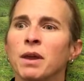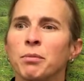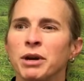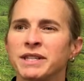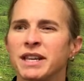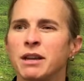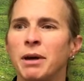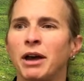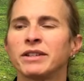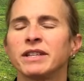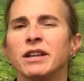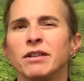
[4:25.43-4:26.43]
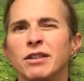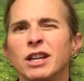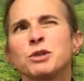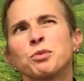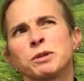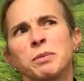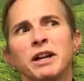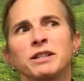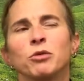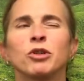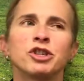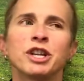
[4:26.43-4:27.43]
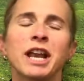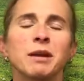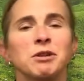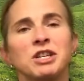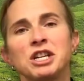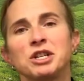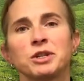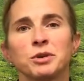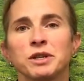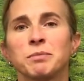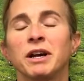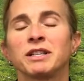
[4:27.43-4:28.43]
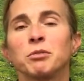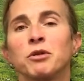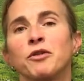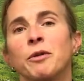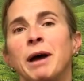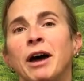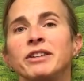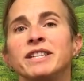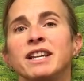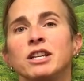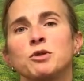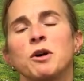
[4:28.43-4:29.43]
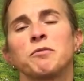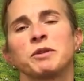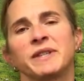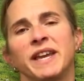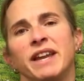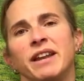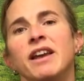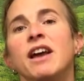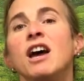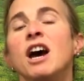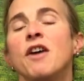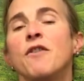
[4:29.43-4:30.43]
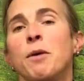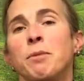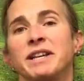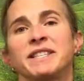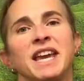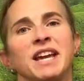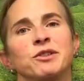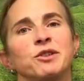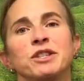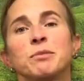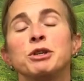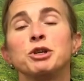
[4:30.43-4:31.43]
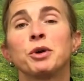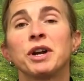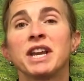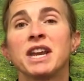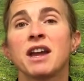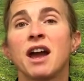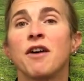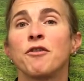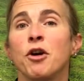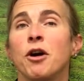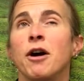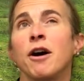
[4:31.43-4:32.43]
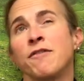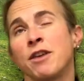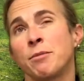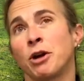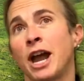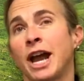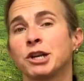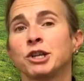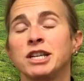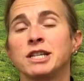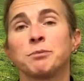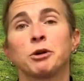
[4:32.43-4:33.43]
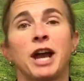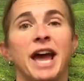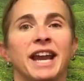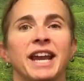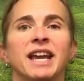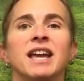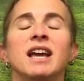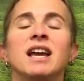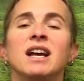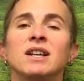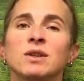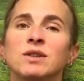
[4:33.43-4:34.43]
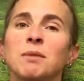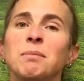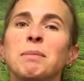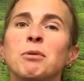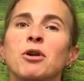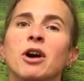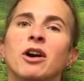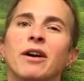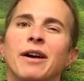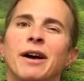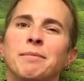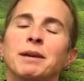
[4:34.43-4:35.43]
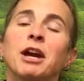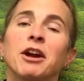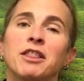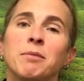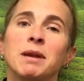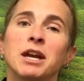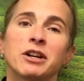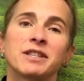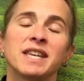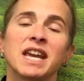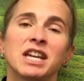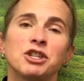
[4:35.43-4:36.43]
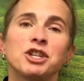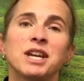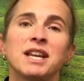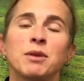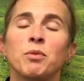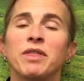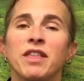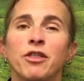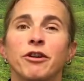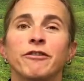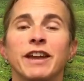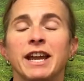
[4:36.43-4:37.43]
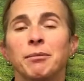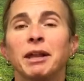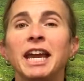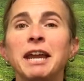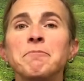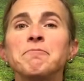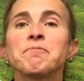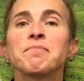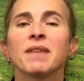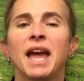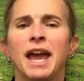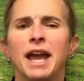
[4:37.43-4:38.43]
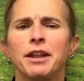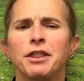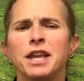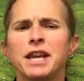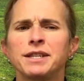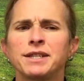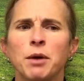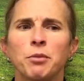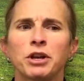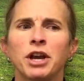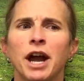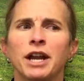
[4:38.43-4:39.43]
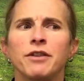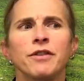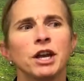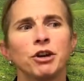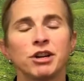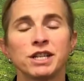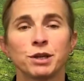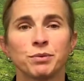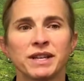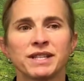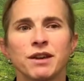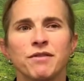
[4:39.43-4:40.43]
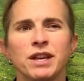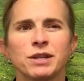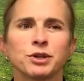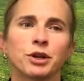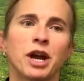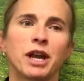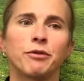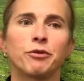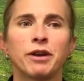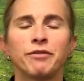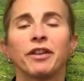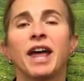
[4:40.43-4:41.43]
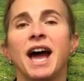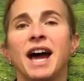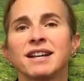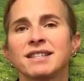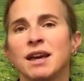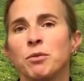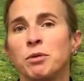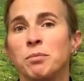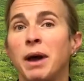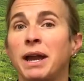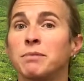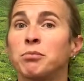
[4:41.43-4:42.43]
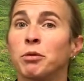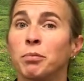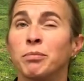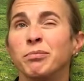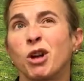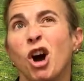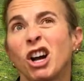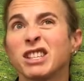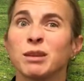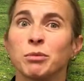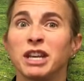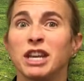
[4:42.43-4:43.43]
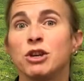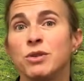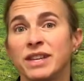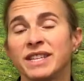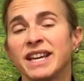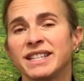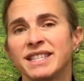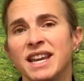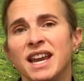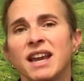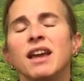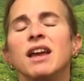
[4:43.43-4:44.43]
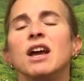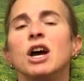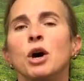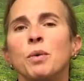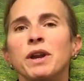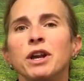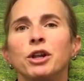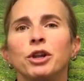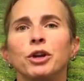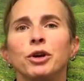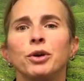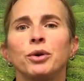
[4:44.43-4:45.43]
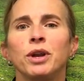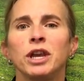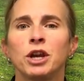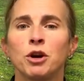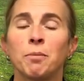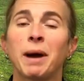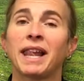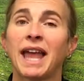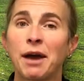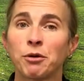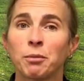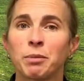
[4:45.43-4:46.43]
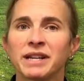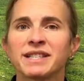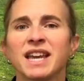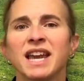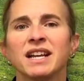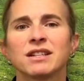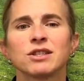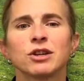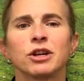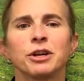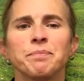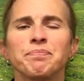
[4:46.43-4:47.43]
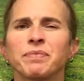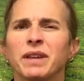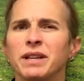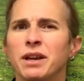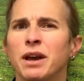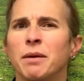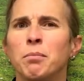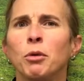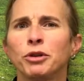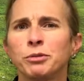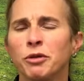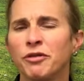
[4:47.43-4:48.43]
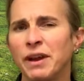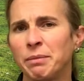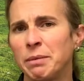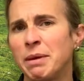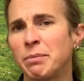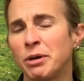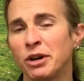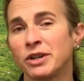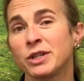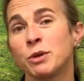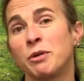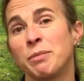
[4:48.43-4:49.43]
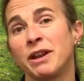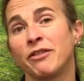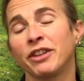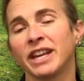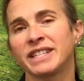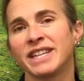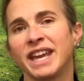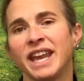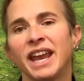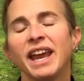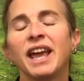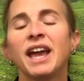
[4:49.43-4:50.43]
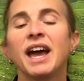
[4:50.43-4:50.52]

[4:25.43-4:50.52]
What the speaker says: present in about genetic mutations are responsible for about 10 to 12% of all breast cancers. The majority of them are actually sporadic. So some people carry the BRCA gene within their family, and things that would kind of increase the risk of this are kind of red flags that might cause someone to do the testing, would include, bilateral breast cancer, multiple family members who have been afflicted,